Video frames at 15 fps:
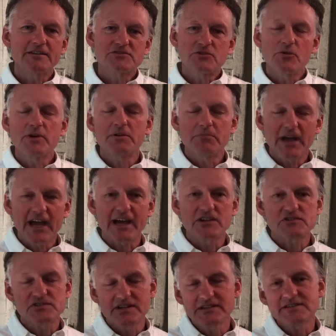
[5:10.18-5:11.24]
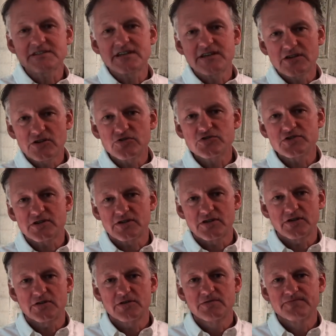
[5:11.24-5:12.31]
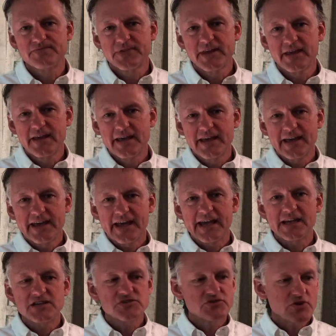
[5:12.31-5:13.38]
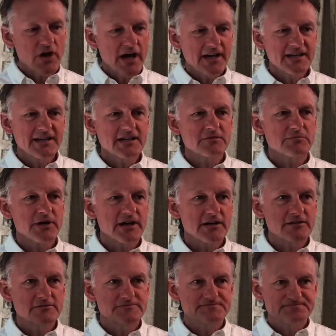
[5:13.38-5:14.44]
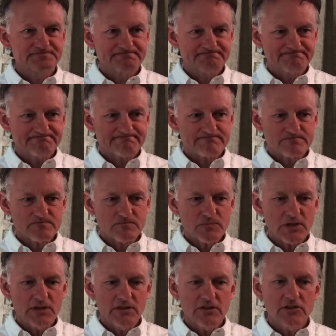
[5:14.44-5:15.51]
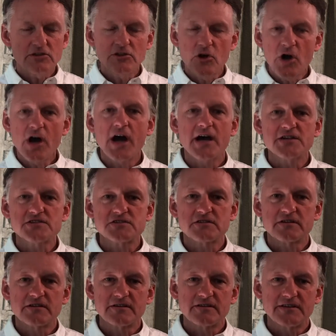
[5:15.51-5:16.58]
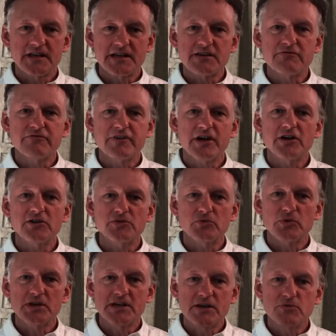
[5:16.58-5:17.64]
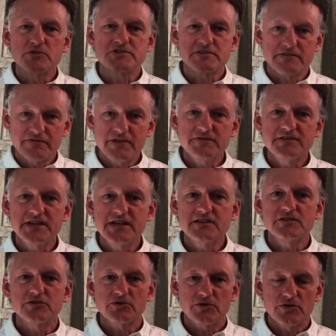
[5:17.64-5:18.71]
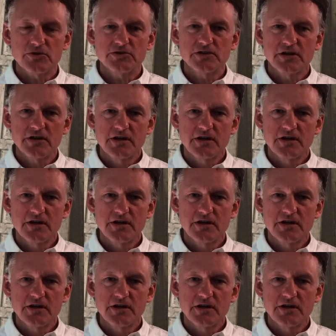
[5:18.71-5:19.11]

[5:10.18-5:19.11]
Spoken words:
going back 60 years ago And he's talking about the loss that he felt when he was a 15-year-old.